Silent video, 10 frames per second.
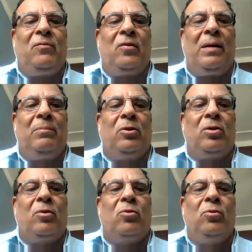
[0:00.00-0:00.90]
from
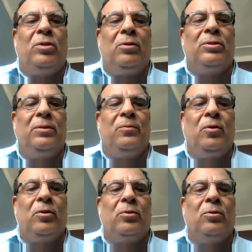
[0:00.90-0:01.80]

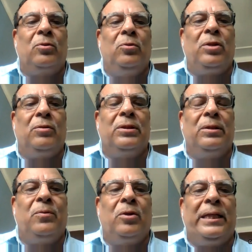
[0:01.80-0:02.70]
2004 to
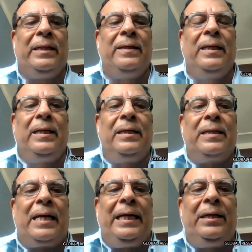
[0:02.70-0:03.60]
2014
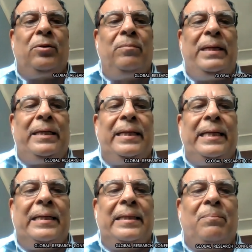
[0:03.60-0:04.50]
tried to
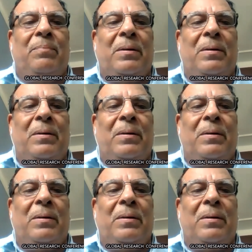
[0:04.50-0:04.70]
mitigate the